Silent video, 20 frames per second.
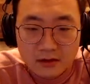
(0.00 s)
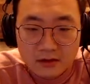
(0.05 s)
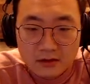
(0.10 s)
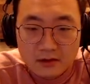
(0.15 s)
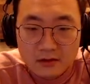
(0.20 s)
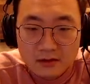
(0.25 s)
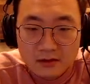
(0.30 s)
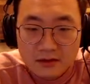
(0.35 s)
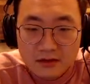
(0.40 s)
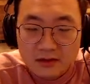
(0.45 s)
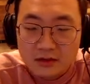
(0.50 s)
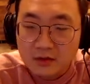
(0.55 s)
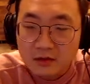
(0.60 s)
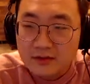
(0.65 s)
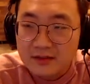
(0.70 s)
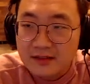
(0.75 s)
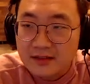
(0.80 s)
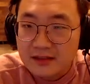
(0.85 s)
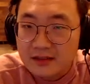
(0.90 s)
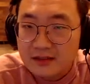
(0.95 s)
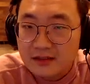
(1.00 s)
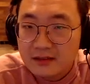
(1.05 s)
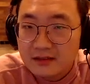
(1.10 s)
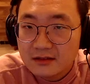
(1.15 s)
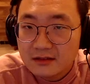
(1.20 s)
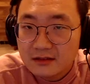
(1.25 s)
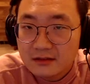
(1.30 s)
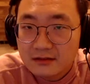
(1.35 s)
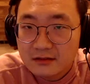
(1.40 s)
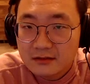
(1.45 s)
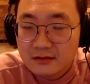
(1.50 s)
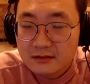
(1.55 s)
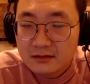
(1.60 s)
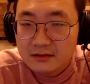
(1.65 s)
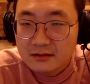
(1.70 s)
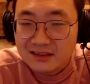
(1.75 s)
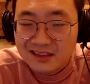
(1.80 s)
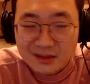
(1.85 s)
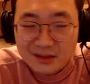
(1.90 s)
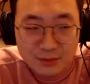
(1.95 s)
heal when needed,
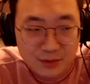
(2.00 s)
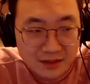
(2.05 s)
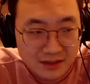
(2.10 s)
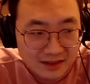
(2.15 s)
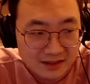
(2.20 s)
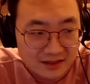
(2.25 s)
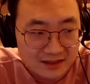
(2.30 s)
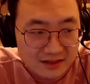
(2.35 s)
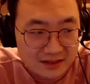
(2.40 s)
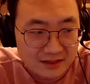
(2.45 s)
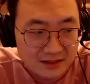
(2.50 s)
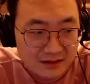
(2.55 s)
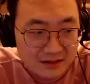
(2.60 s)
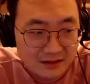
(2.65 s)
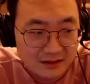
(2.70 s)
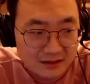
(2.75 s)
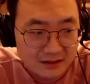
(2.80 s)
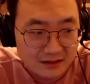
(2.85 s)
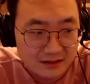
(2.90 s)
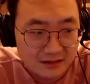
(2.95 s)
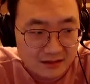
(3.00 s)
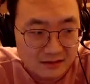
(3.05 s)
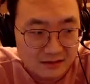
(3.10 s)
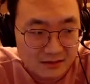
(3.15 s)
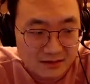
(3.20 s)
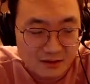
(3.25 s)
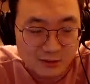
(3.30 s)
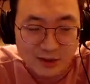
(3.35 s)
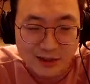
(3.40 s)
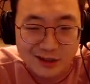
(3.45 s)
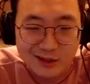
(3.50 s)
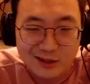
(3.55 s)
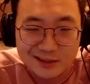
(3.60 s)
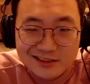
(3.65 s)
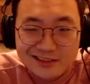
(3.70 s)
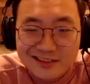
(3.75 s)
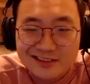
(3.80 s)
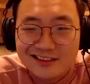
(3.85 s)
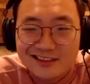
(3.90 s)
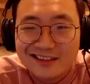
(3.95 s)
DPS to my heart's
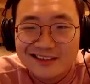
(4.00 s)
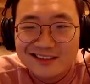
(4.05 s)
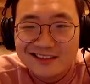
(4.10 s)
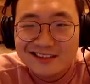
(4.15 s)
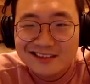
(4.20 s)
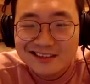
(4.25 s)
content,